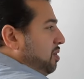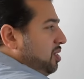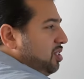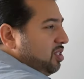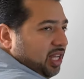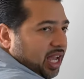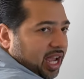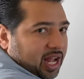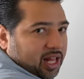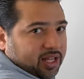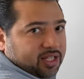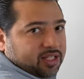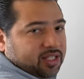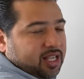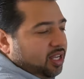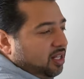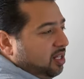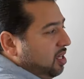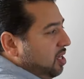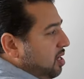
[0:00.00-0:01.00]
of scaling
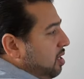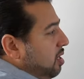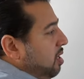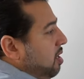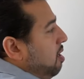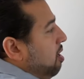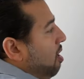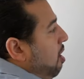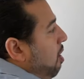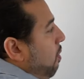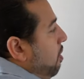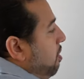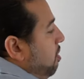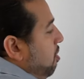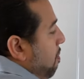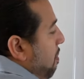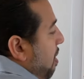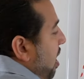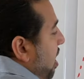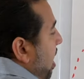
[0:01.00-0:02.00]
technique, what
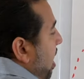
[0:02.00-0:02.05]
you might